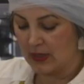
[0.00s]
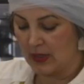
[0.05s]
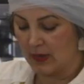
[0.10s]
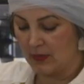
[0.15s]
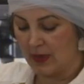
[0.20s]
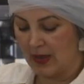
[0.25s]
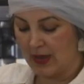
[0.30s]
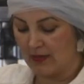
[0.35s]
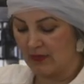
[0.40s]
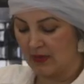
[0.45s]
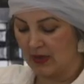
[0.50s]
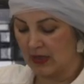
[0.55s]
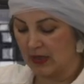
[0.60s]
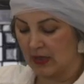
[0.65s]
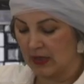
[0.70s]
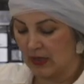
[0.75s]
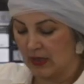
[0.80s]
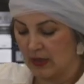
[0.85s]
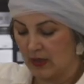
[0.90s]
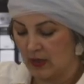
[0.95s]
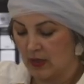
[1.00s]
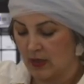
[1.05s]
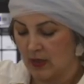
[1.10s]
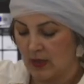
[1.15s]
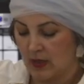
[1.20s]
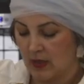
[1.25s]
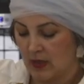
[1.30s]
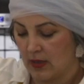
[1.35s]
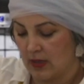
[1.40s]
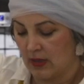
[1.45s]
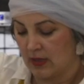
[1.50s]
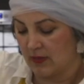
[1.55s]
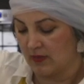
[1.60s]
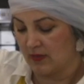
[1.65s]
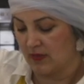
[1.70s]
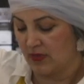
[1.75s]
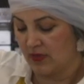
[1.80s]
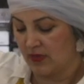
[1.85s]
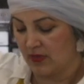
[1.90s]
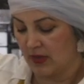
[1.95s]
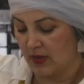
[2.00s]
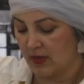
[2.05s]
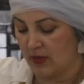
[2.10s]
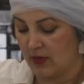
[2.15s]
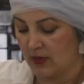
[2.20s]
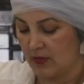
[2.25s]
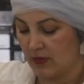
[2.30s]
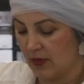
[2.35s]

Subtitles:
up having a kind of a thicker